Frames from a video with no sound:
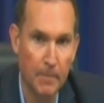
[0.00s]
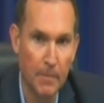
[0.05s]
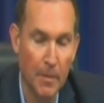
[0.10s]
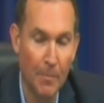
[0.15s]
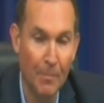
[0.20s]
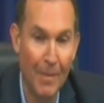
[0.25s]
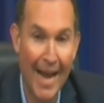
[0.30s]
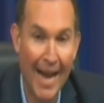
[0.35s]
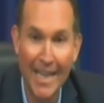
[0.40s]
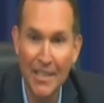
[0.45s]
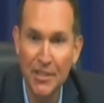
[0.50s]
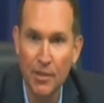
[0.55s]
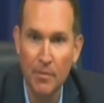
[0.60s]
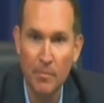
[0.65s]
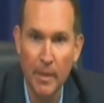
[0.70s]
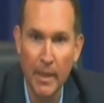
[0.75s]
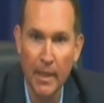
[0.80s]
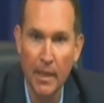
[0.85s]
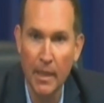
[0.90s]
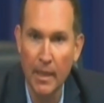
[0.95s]
Imagine
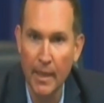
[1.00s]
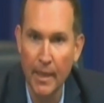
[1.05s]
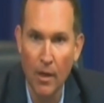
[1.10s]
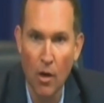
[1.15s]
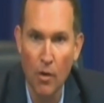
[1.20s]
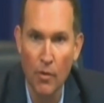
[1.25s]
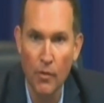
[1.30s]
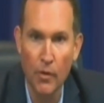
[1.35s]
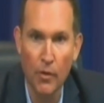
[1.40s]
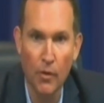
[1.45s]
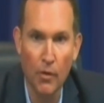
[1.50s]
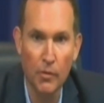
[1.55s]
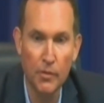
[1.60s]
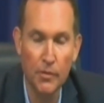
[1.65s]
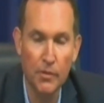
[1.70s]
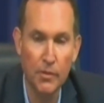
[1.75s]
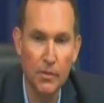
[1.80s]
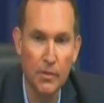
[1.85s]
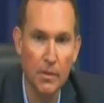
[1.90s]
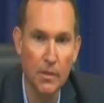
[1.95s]
being an ER
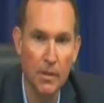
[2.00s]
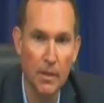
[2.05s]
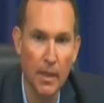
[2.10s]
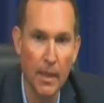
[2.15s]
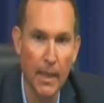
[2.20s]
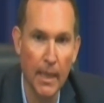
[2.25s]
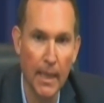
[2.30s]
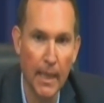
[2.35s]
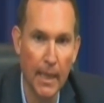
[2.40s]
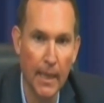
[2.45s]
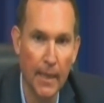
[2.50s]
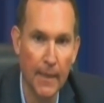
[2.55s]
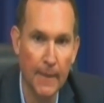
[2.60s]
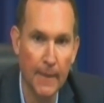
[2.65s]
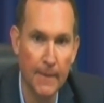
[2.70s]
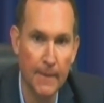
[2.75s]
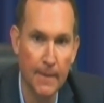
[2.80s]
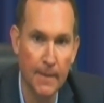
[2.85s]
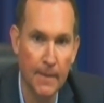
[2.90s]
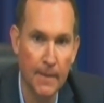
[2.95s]
nurse
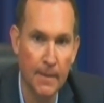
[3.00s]
and